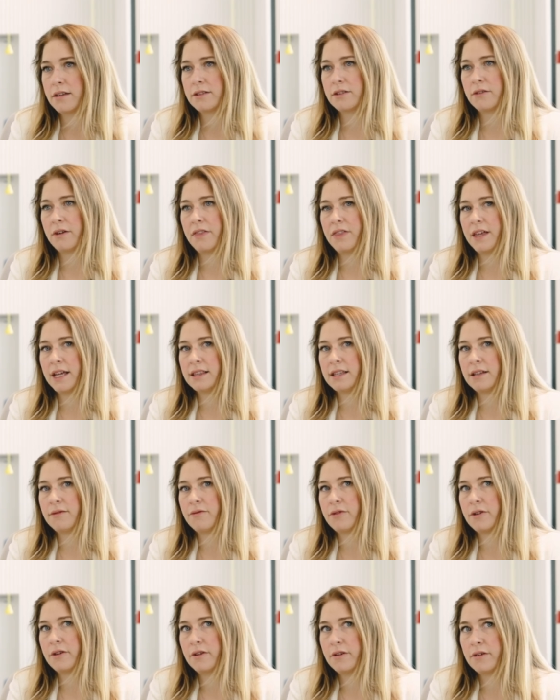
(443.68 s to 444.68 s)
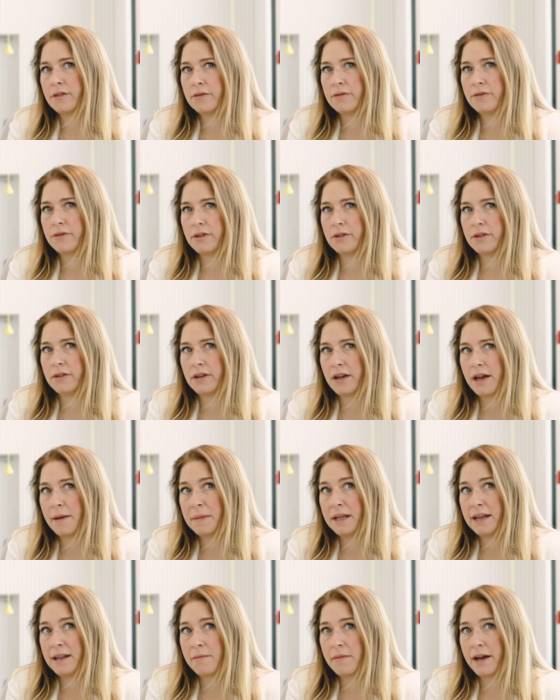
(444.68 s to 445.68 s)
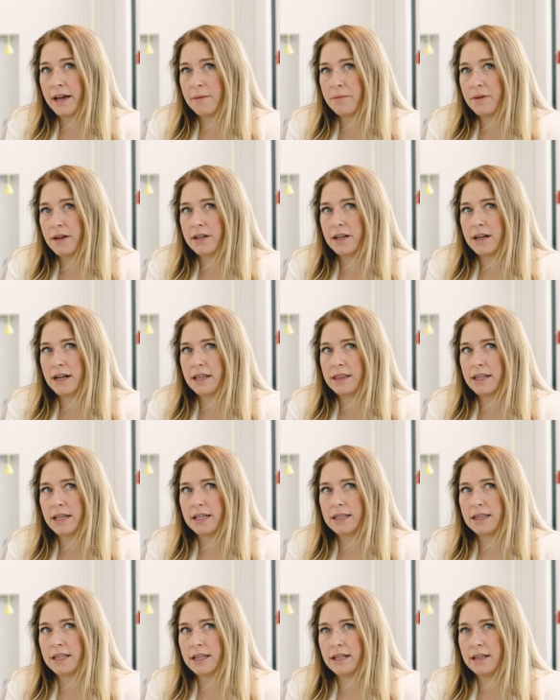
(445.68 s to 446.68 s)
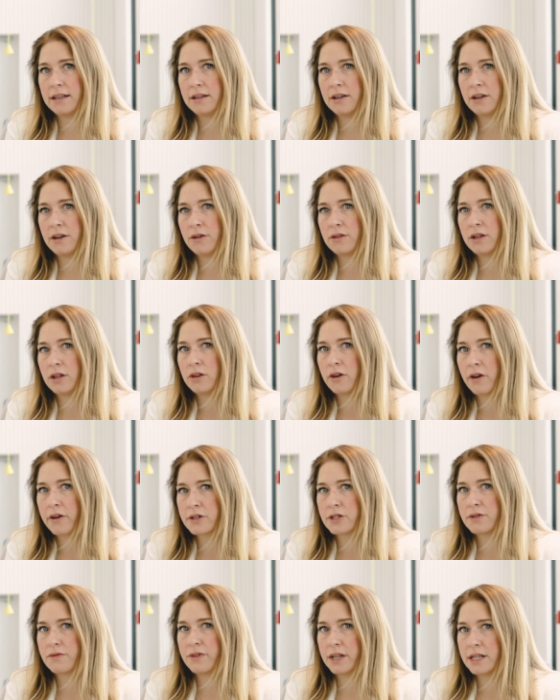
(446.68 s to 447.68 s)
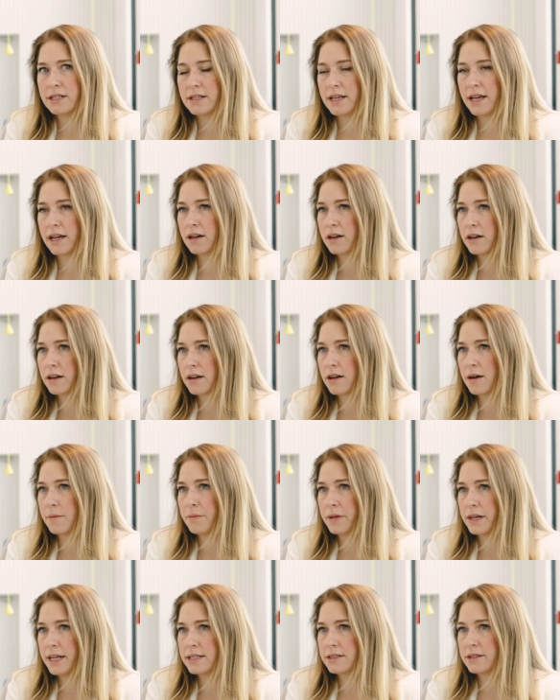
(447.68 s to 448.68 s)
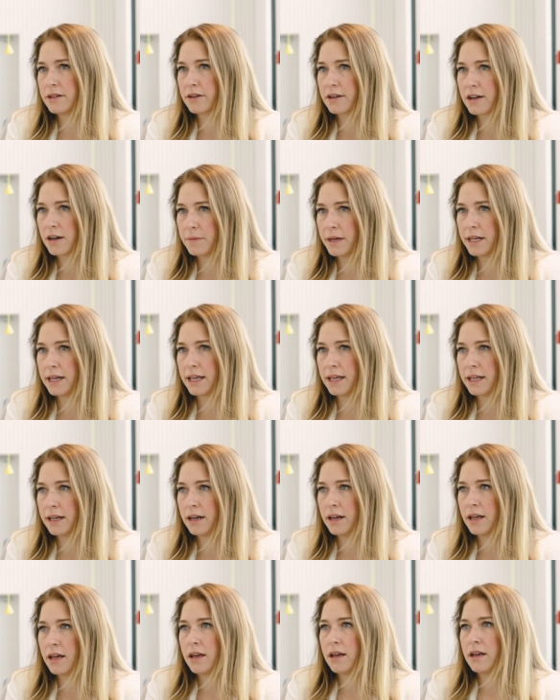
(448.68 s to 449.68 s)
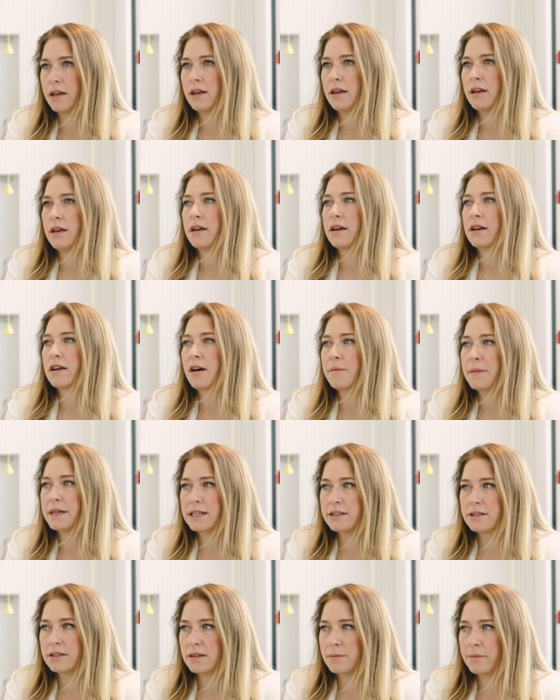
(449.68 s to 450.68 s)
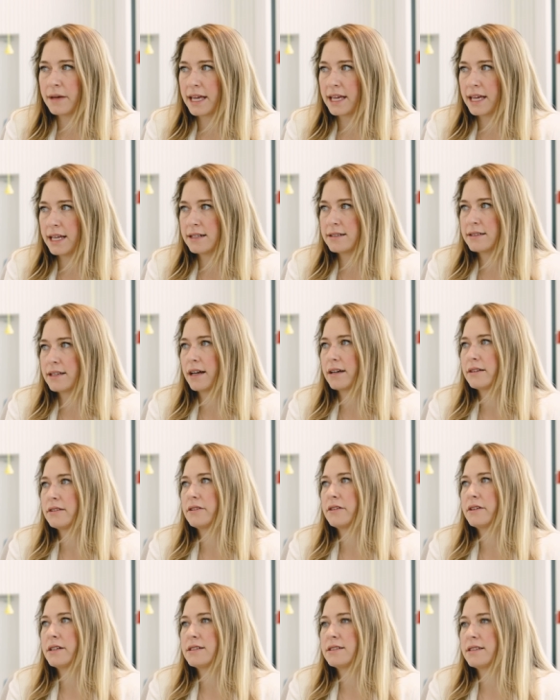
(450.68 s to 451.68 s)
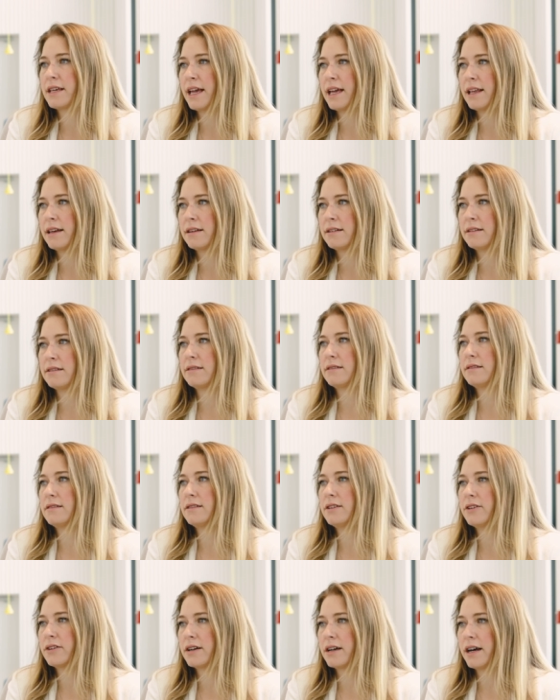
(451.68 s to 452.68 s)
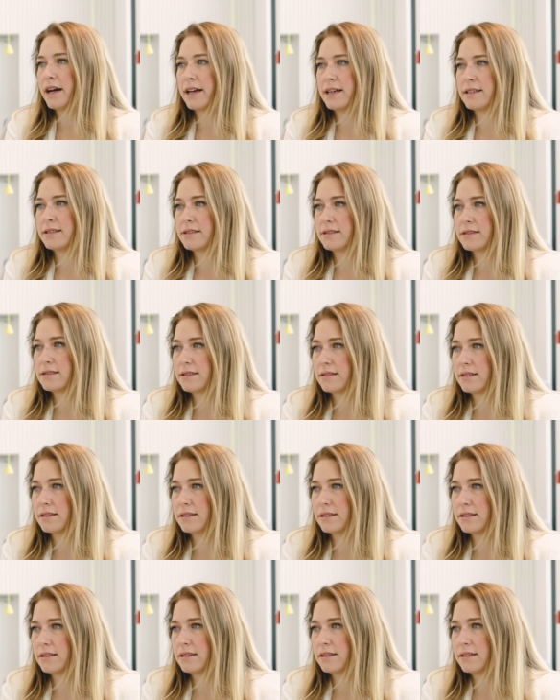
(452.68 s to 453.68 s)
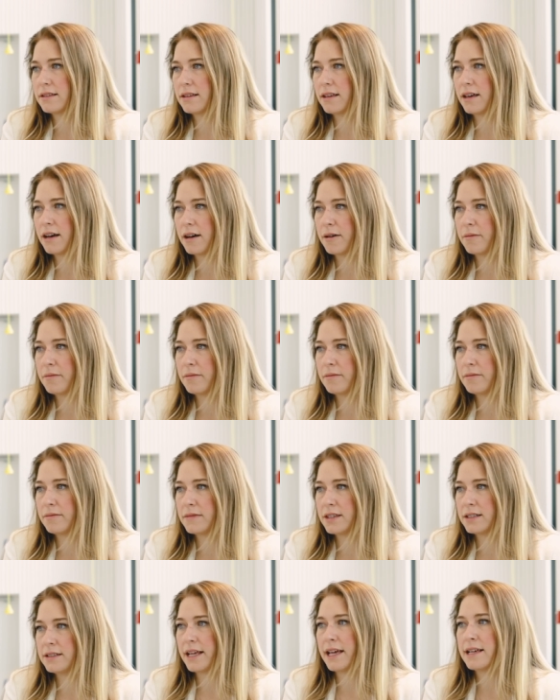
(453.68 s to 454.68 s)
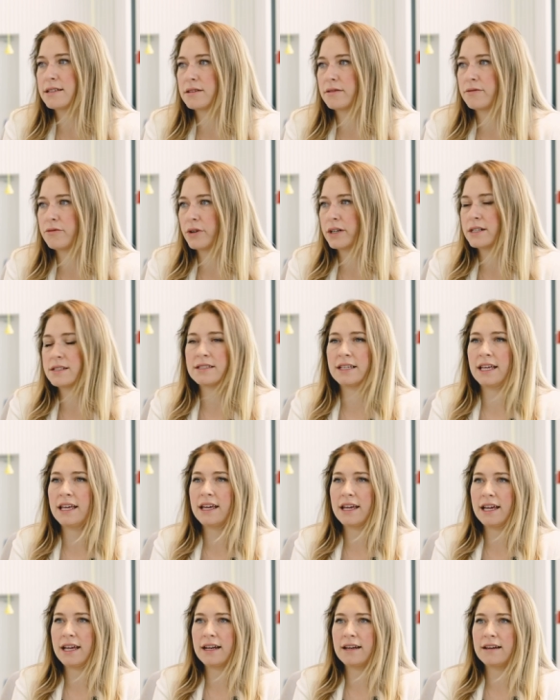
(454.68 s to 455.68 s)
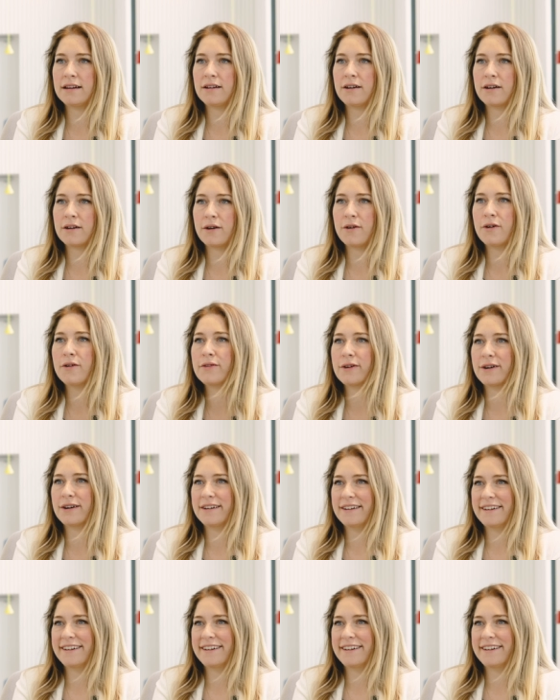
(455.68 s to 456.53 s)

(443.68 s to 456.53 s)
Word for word: So I think that for for, I mean, in my opinion, I think that you know the large fintech companies that are coming in coming into the banking sector and saying, look, guys, um, the days of rent seeking are over.